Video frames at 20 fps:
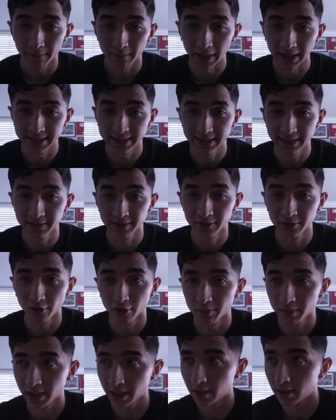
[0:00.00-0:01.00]
My sister
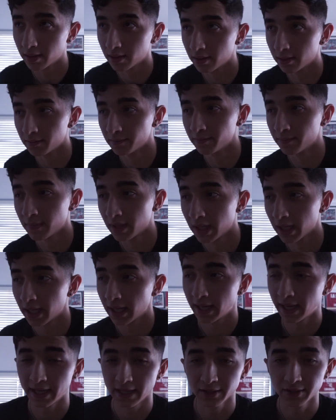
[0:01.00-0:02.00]
told me,
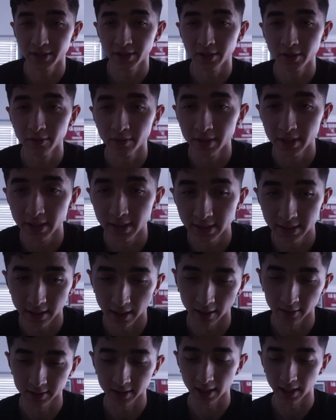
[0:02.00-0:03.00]
hey, you should do this.
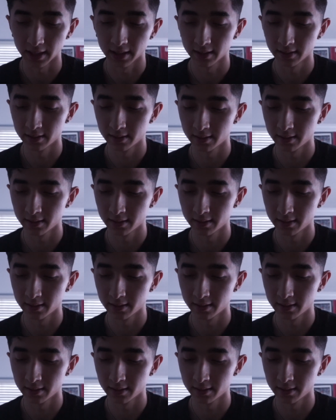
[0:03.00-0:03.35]
And I was like,